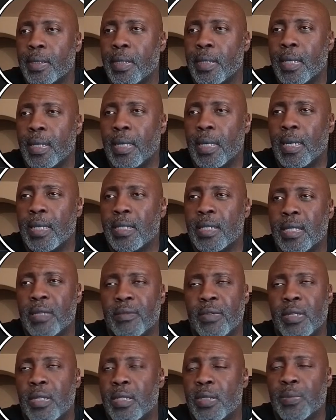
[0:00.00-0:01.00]
Let's leave
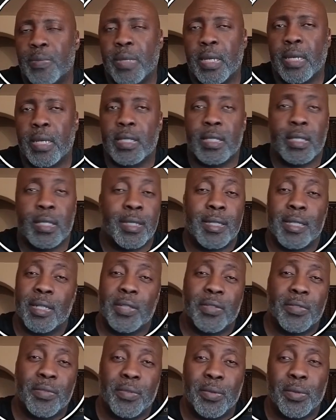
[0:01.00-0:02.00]
it as bash just
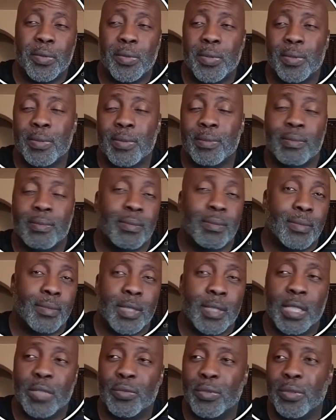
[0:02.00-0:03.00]
for
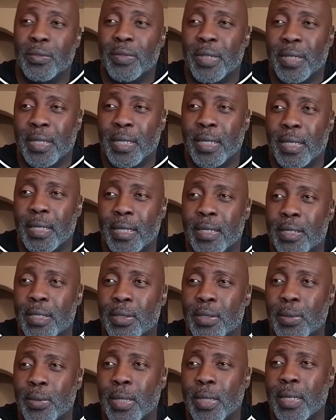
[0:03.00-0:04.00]
variety,
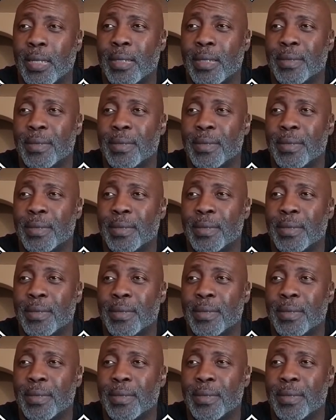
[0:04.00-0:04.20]
okay?